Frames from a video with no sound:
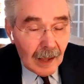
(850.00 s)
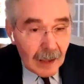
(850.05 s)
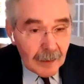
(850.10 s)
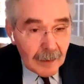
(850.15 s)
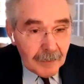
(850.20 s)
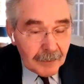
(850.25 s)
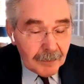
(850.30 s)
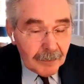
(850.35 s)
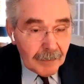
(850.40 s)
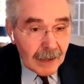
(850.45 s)

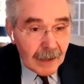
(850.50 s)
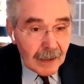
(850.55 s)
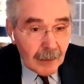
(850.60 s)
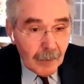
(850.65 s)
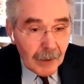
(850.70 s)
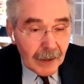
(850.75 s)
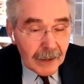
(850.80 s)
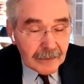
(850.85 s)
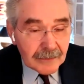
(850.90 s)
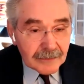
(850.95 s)
I'm in many
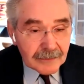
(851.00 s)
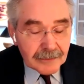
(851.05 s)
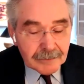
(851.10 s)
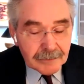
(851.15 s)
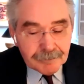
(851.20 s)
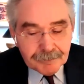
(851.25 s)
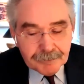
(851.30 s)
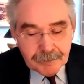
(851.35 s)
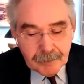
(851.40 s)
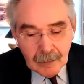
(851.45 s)

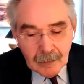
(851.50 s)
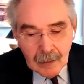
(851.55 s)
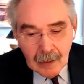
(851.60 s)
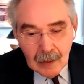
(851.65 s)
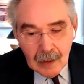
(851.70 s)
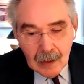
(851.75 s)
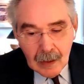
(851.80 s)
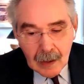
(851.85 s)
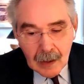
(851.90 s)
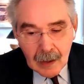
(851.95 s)
ways
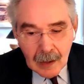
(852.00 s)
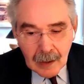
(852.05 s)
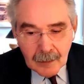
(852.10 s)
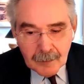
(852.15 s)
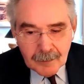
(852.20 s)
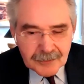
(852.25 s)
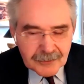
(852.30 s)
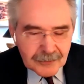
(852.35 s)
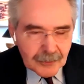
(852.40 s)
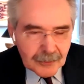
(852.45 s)

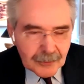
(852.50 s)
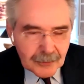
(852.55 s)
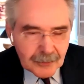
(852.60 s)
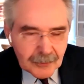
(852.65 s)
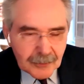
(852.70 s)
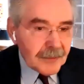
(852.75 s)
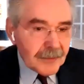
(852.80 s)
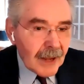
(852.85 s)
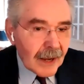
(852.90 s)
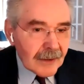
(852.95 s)
sort
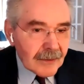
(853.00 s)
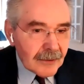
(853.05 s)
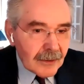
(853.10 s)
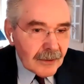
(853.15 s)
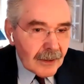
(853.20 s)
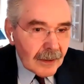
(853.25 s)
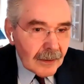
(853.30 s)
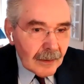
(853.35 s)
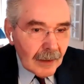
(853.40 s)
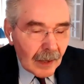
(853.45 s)
of
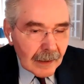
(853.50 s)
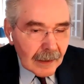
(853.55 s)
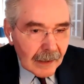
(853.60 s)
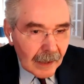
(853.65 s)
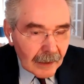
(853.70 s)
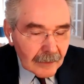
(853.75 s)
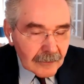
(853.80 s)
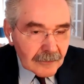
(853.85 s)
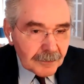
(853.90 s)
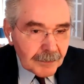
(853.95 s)
protected, I
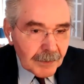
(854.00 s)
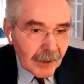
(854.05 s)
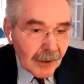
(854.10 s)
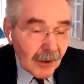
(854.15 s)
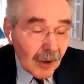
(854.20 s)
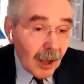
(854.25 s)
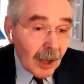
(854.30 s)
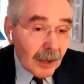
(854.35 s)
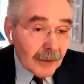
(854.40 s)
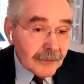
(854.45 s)
guess,
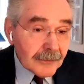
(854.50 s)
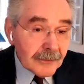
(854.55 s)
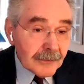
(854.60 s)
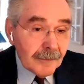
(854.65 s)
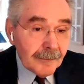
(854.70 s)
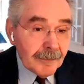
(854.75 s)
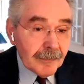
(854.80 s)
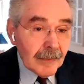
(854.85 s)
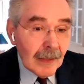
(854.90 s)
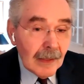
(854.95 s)

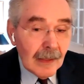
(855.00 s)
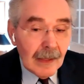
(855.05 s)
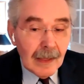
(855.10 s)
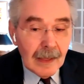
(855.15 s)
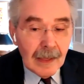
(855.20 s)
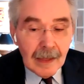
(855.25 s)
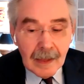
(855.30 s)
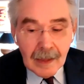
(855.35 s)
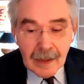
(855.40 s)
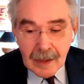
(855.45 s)
because
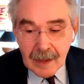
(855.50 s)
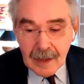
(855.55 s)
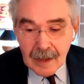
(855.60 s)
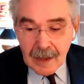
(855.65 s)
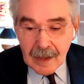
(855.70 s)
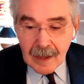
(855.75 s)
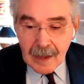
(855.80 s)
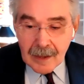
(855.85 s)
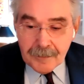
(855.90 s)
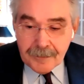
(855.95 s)

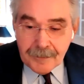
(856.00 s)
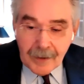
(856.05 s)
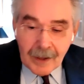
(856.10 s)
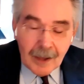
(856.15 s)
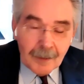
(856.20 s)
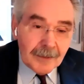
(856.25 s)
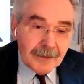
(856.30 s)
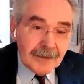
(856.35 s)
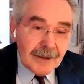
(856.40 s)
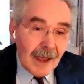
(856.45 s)
if
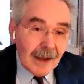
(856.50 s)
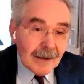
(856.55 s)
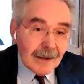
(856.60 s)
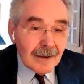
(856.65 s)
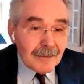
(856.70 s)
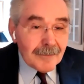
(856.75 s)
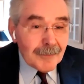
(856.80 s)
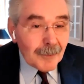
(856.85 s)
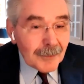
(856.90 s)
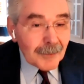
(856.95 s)
I'm
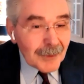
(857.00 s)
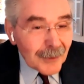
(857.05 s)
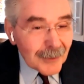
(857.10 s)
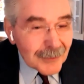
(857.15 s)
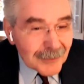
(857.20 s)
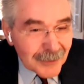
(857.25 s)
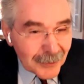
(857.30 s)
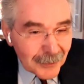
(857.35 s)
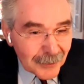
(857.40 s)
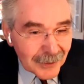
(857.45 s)
attacked, everyone
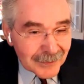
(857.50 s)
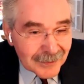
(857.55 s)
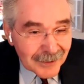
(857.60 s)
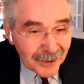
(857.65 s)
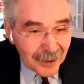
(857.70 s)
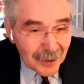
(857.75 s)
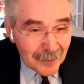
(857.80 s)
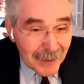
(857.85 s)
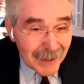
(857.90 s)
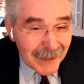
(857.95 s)
knows who
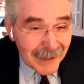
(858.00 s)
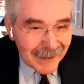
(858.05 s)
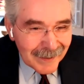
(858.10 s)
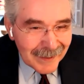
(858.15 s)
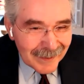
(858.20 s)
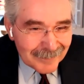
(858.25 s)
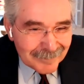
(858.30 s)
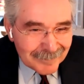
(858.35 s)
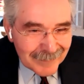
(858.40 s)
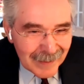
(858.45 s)
it's going to
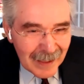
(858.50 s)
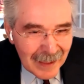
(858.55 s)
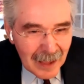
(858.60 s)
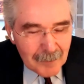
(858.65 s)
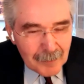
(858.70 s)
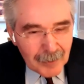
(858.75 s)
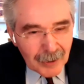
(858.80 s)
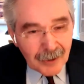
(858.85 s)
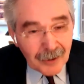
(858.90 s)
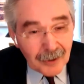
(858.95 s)
be,
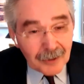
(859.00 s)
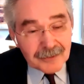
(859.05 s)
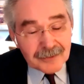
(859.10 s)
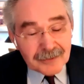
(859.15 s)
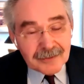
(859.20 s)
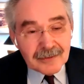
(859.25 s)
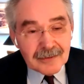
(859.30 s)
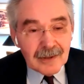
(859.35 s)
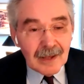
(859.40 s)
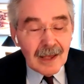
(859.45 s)

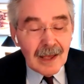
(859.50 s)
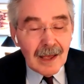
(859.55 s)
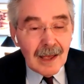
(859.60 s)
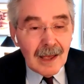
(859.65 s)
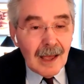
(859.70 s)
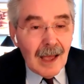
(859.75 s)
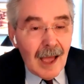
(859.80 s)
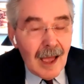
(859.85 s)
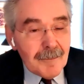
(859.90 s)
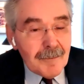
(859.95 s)
because
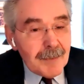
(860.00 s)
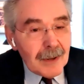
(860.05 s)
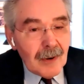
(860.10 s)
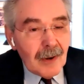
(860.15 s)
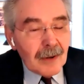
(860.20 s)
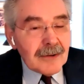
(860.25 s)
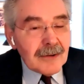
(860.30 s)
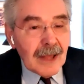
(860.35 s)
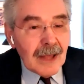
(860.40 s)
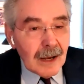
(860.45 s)
I've
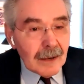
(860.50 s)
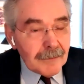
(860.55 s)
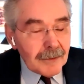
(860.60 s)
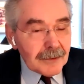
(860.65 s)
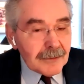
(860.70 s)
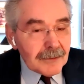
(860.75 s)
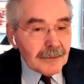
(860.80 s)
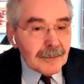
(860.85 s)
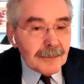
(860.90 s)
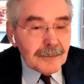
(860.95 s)
been on
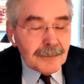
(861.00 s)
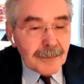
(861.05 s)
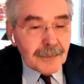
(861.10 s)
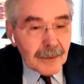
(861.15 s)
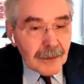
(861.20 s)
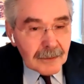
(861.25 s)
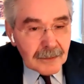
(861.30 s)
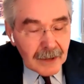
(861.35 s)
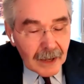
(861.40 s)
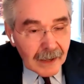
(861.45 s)
television
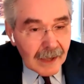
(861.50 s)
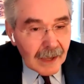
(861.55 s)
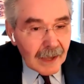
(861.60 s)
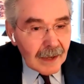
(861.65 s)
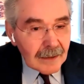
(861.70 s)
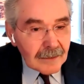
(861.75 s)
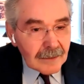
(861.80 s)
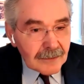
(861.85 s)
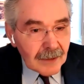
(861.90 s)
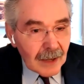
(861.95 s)
for
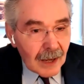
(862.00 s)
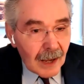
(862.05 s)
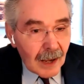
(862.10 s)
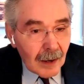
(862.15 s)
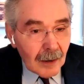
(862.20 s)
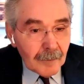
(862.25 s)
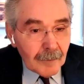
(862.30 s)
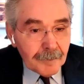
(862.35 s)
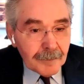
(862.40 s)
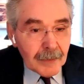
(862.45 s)
decades
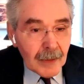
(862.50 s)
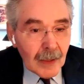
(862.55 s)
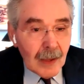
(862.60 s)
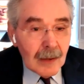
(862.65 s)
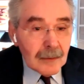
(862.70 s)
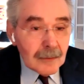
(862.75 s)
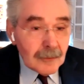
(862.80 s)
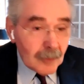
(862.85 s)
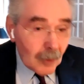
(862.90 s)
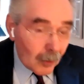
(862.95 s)
now
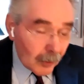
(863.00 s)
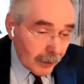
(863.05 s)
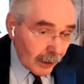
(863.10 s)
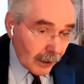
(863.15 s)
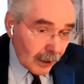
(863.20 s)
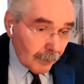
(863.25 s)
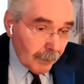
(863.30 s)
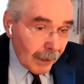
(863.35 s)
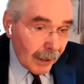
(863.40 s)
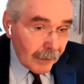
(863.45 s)

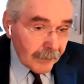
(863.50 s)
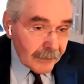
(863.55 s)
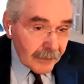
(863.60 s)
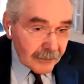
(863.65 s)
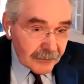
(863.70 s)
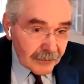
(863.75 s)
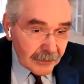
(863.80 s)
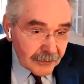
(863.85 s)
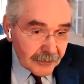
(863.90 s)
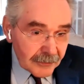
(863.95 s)
talking about
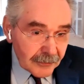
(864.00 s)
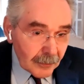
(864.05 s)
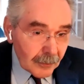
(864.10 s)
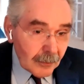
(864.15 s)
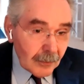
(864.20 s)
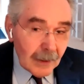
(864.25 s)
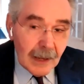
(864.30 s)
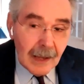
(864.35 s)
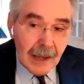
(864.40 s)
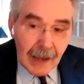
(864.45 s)
this
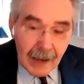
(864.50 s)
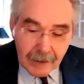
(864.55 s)
issue.